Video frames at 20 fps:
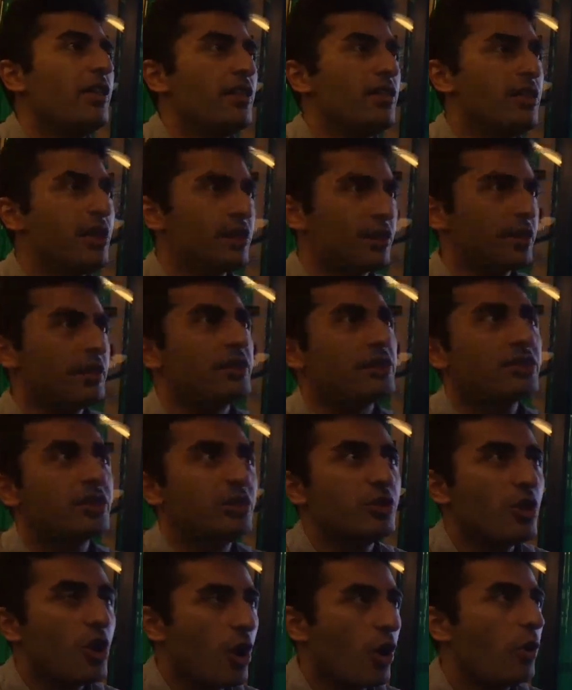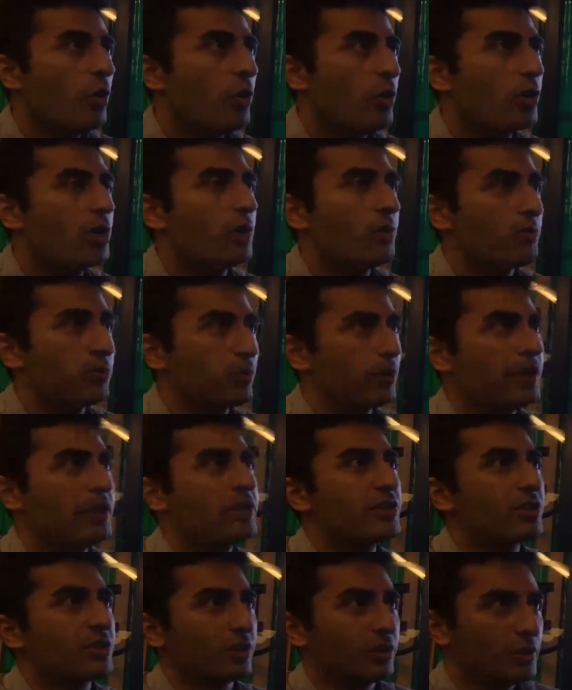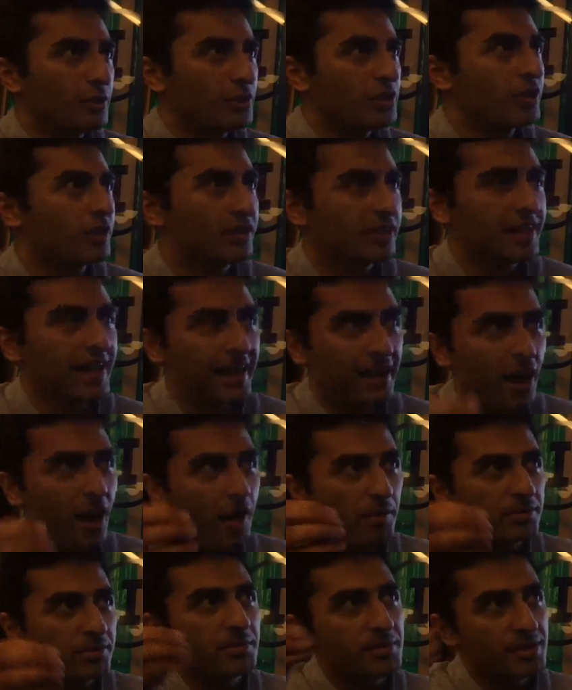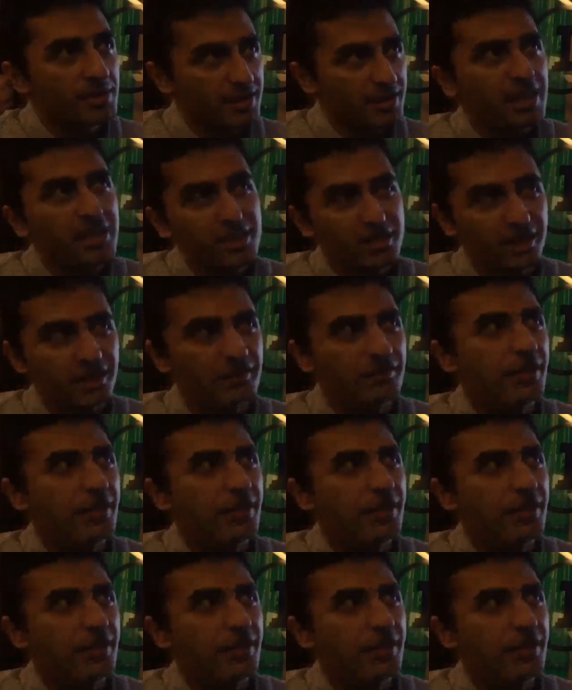There is no complete solution to that optimization.